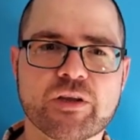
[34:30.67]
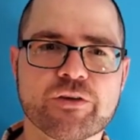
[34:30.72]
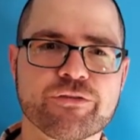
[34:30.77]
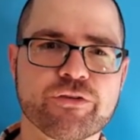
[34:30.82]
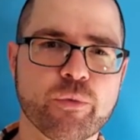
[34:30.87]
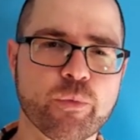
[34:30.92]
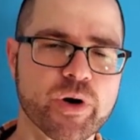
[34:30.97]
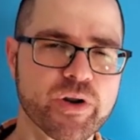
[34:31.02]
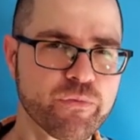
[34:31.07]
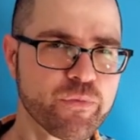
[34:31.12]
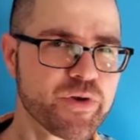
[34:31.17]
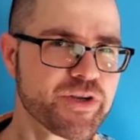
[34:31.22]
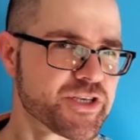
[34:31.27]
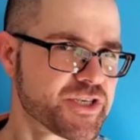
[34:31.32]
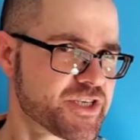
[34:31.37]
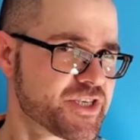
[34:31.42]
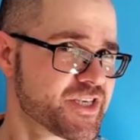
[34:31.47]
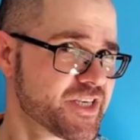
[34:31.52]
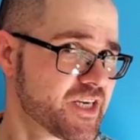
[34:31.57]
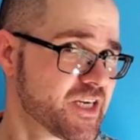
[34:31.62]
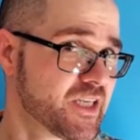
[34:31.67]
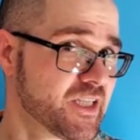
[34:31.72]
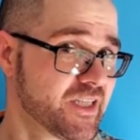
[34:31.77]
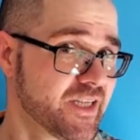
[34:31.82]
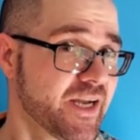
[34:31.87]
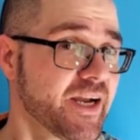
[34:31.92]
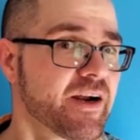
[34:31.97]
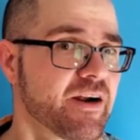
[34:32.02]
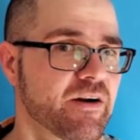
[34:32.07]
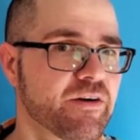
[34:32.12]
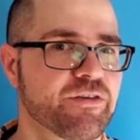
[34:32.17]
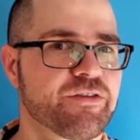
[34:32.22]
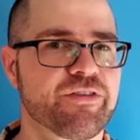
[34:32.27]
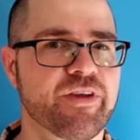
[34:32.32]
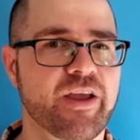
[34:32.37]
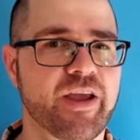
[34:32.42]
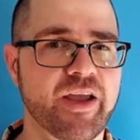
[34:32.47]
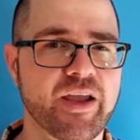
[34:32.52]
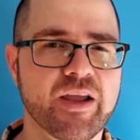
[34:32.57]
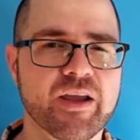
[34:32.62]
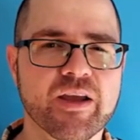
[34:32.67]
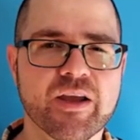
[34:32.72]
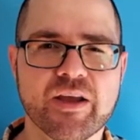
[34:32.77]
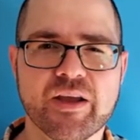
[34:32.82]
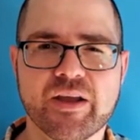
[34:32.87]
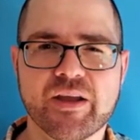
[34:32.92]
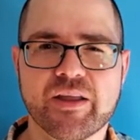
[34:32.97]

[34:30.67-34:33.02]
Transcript: So what if we just declare, say,